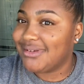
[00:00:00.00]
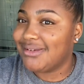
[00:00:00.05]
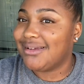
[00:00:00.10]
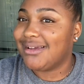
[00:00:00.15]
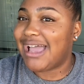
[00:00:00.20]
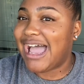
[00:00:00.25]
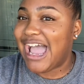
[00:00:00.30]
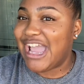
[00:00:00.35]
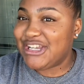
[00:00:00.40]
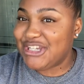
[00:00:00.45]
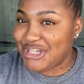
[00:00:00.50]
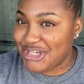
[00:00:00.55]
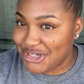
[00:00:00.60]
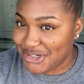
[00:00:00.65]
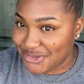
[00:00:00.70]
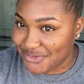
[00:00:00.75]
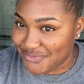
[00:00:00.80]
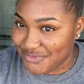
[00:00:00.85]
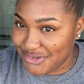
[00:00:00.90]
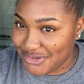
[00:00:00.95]
idea
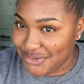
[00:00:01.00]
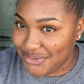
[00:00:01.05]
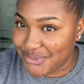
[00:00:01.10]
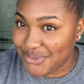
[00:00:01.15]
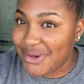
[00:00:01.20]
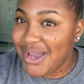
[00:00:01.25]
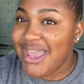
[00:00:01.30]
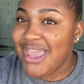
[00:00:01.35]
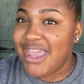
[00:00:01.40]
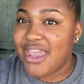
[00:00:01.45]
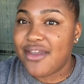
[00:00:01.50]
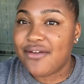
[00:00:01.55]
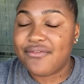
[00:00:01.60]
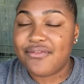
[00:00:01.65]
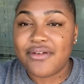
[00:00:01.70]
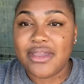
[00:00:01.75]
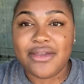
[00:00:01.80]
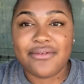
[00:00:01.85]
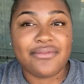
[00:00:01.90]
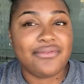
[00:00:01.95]
of you.
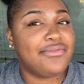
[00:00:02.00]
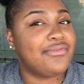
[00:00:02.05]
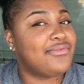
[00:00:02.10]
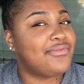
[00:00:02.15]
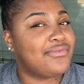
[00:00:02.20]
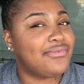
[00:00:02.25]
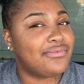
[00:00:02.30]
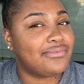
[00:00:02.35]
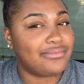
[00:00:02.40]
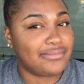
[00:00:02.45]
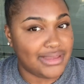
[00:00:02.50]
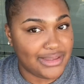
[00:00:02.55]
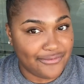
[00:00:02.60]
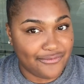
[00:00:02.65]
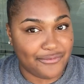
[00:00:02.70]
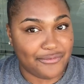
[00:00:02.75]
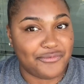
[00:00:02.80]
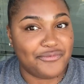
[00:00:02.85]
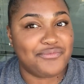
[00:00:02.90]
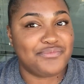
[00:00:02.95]
If if
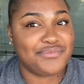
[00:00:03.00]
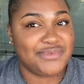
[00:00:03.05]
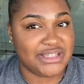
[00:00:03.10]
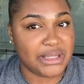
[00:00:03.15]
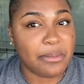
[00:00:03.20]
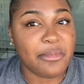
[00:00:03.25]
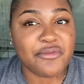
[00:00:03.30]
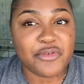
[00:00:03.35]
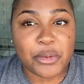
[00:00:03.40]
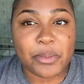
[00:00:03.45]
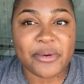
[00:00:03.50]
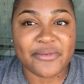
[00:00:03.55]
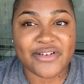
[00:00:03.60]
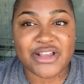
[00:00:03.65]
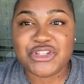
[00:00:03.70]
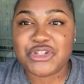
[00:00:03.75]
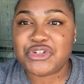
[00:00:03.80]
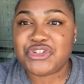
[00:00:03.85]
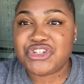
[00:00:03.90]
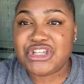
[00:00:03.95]
some of your
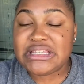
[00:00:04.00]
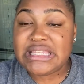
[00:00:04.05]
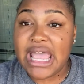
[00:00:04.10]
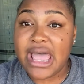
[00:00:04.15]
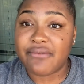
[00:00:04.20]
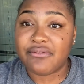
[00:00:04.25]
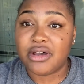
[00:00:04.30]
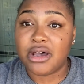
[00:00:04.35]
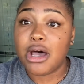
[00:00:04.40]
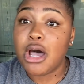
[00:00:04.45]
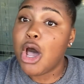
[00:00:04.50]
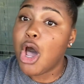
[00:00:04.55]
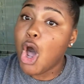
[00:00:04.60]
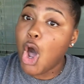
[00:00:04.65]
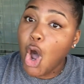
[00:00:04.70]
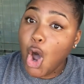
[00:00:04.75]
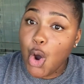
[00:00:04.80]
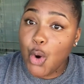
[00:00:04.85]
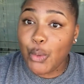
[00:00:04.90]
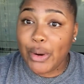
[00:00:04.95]
professors just have a
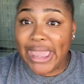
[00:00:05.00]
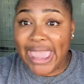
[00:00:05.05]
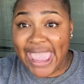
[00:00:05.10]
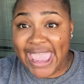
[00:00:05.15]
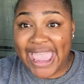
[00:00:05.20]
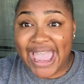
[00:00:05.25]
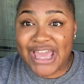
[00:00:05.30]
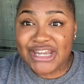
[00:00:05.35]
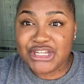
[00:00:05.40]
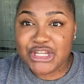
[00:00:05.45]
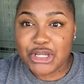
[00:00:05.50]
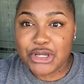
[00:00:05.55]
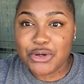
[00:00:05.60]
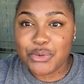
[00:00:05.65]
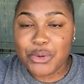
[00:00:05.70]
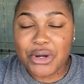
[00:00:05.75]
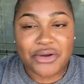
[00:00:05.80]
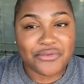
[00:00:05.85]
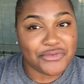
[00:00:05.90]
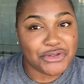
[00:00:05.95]
okay idea
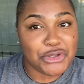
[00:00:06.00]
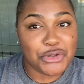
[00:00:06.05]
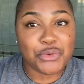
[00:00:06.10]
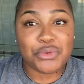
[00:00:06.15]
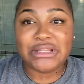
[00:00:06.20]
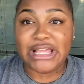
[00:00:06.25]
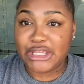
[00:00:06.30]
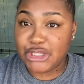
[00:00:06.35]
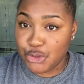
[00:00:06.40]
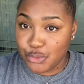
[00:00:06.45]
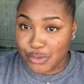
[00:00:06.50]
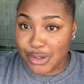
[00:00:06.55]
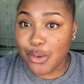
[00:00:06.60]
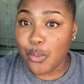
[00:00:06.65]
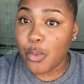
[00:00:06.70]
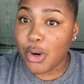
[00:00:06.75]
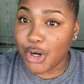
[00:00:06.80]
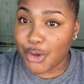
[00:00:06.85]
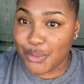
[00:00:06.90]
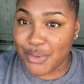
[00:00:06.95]
of you, like, you can
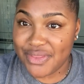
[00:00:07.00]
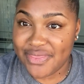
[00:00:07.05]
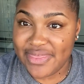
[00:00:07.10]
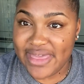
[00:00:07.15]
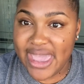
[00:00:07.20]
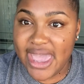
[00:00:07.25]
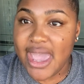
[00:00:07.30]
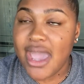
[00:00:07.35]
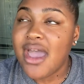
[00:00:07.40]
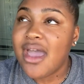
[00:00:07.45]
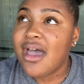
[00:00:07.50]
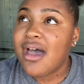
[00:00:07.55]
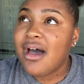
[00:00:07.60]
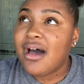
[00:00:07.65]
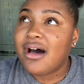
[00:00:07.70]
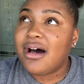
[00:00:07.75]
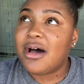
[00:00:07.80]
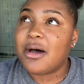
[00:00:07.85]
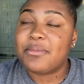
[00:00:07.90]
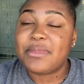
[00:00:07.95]
work with that.
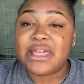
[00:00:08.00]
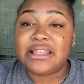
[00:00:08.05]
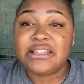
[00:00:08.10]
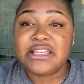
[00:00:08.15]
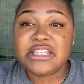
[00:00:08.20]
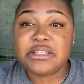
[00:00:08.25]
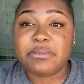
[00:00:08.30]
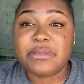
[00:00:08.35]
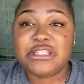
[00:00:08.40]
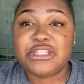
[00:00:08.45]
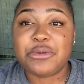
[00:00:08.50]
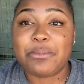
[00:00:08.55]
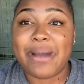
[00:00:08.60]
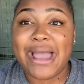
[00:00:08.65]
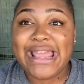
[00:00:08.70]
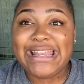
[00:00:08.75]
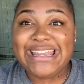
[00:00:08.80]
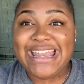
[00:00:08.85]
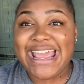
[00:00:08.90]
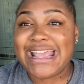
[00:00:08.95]
That leads me to my
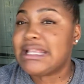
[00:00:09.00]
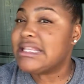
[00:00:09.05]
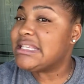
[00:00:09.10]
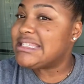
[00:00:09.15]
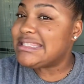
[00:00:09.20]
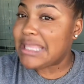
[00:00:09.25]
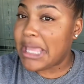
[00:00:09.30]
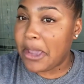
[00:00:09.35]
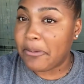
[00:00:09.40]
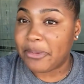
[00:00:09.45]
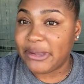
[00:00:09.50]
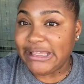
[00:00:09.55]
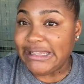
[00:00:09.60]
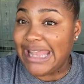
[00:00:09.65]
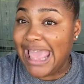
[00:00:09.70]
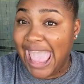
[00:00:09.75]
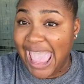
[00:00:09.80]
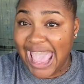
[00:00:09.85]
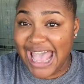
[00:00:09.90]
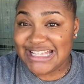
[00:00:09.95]
next step in
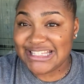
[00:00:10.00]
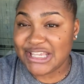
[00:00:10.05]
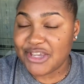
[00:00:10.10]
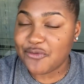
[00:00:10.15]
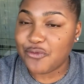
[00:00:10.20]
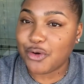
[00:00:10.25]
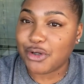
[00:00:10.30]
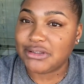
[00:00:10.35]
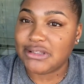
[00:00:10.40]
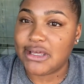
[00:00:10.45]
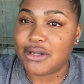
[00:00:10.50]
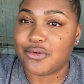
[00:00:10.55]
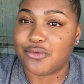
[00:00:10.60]
asking for a letter of